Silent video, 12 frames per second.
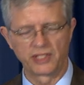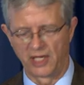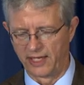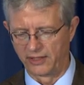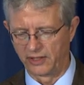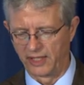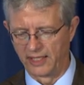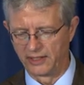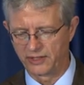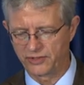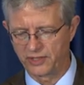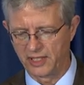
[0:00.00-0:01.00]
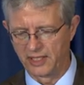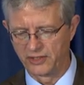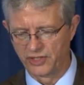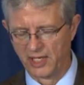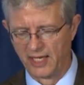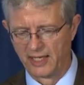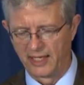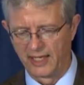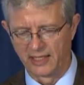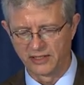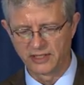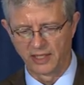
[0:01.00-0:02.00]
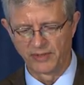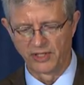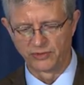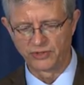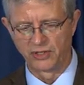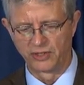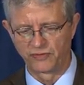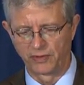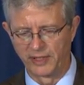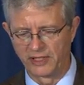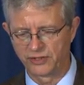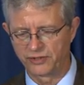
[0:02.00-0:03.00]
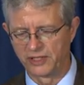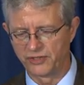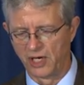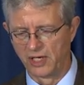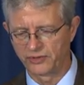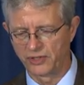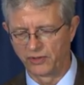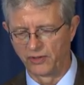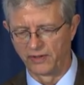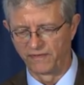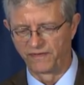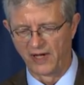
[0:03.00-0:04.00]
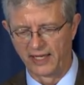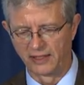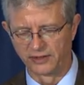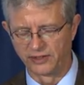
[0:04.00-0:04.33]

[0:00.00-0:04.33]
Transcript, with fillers: to other industries, and some of those goods from industries also go to final